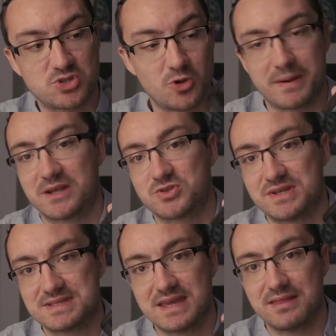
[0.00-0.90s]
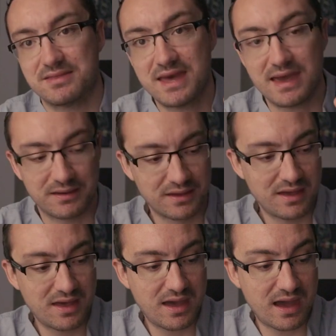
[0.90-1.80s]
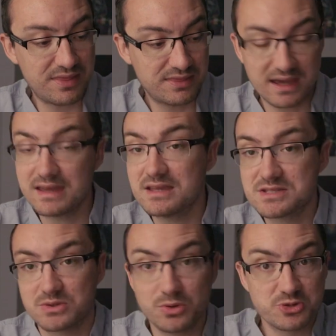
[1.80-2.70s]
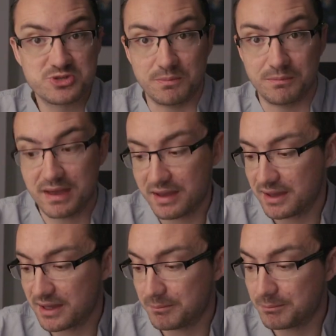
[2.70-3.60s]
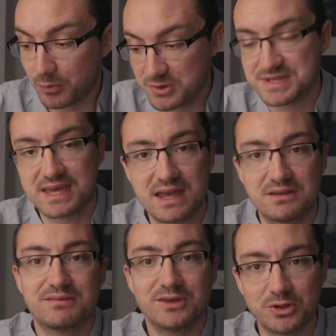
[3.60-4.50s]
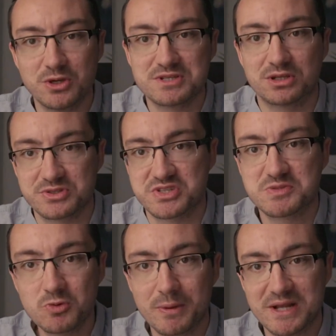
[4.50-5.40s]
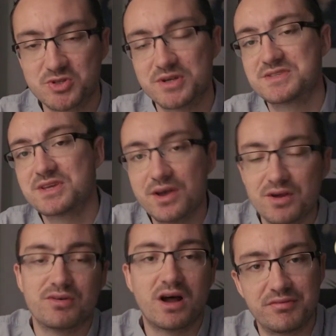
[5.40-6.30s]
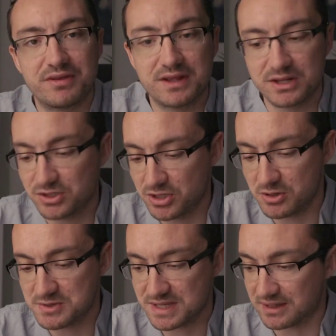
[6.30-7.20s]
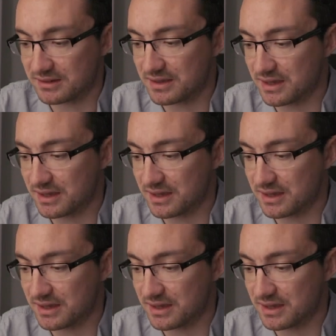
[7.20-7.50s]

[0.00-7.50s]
2 batteries in there. And that is awesome. But once again, you're using lots of small batteries rather than using